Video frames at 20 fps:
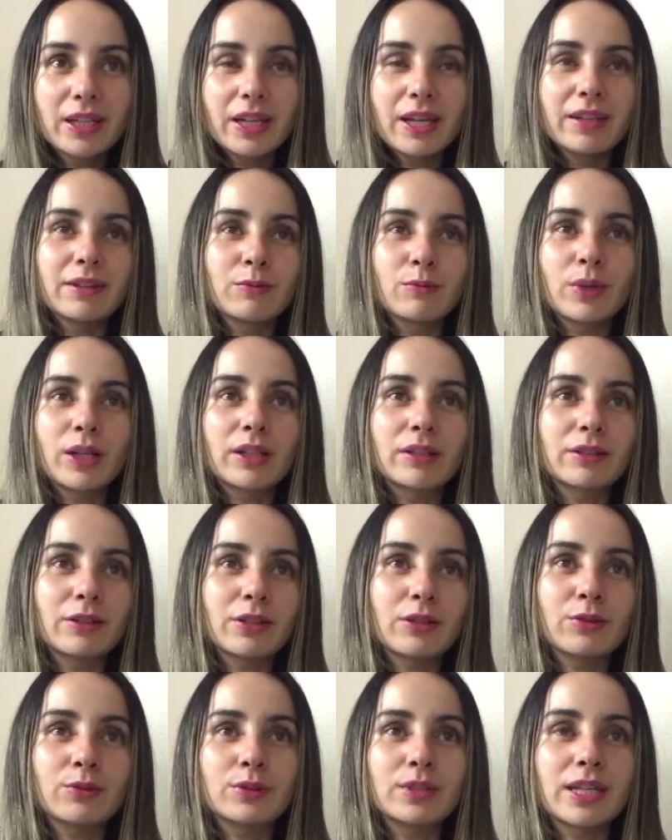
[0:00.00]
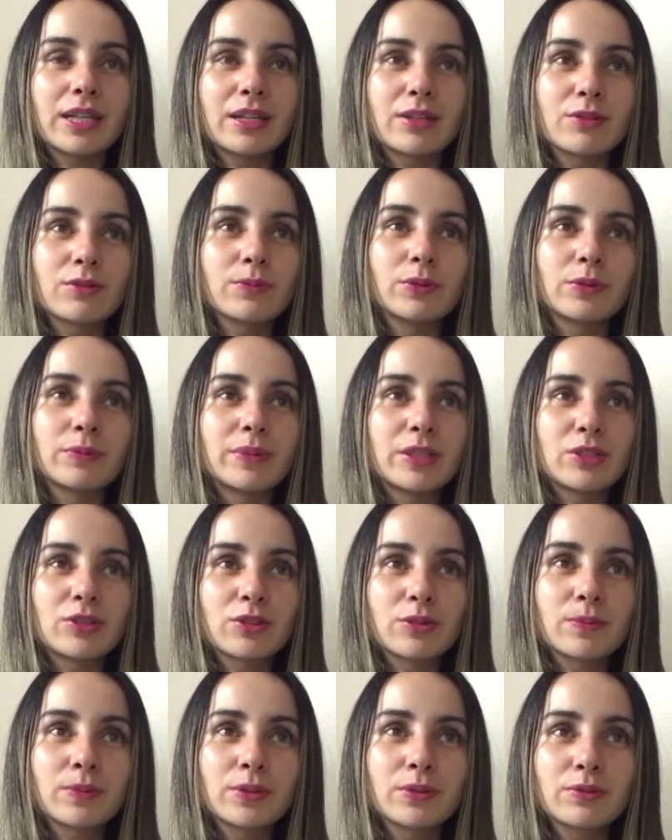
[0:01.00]
and then wearing like those
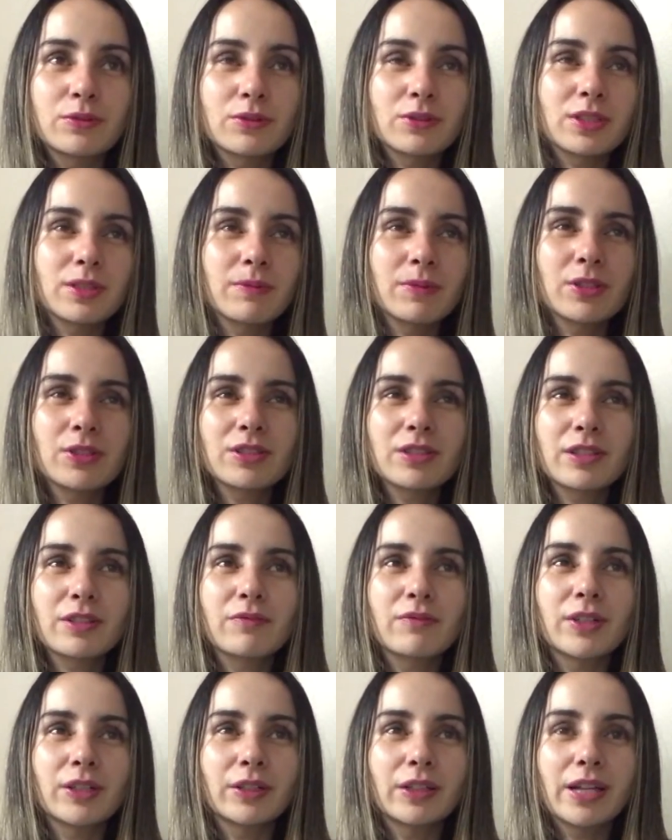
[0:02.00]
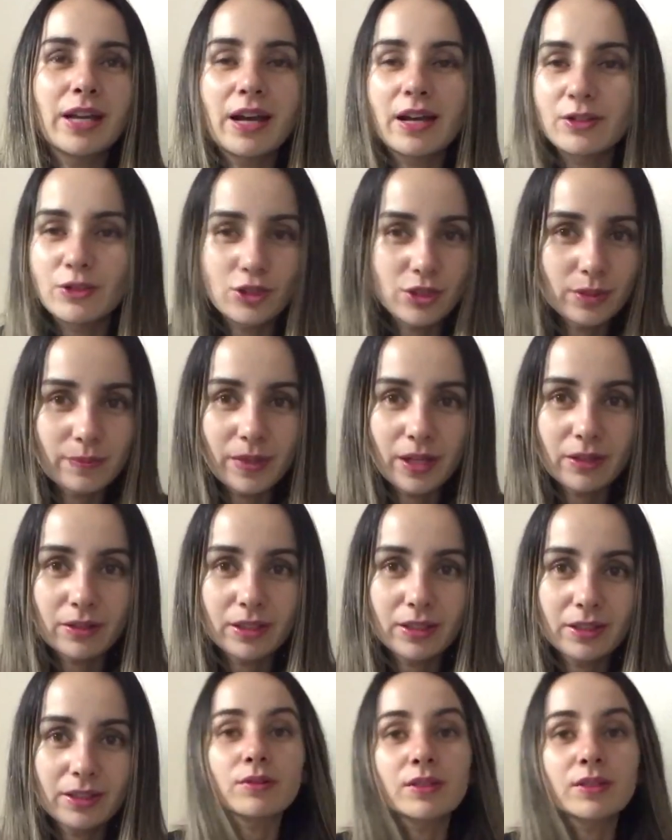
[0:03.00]
Demeulemeester boots or something just like very edgy about it.